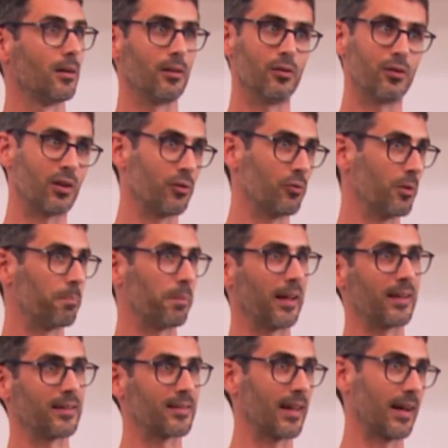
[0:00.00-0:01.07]
You can
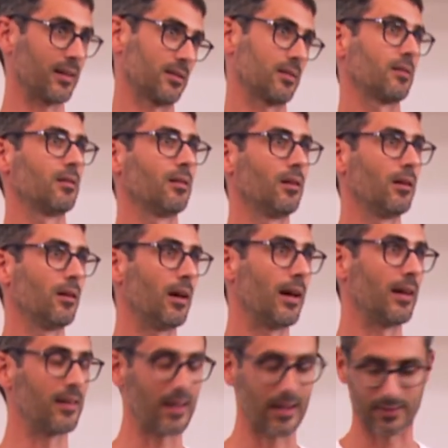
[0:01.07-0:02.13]
replace that.
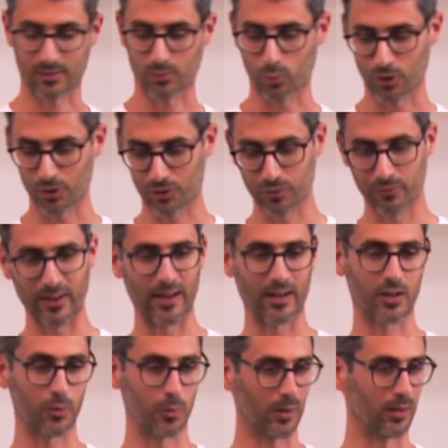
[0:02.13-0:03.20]
And yes,
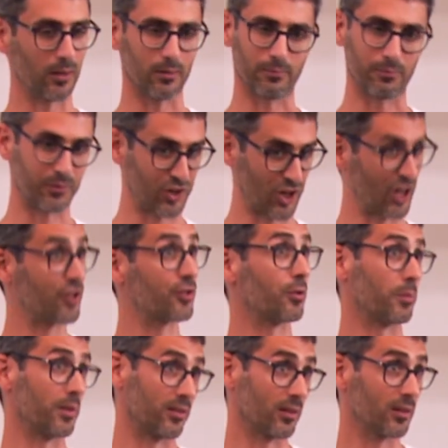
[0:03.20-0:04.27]
word2vec will change
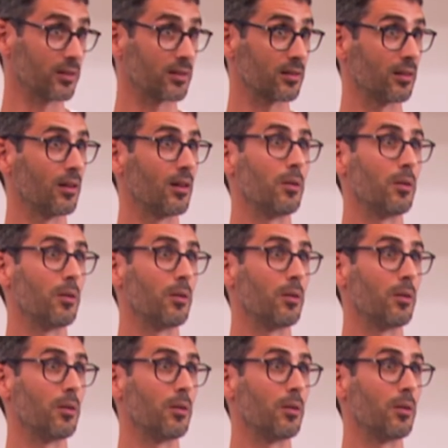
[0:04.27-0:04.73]
the results,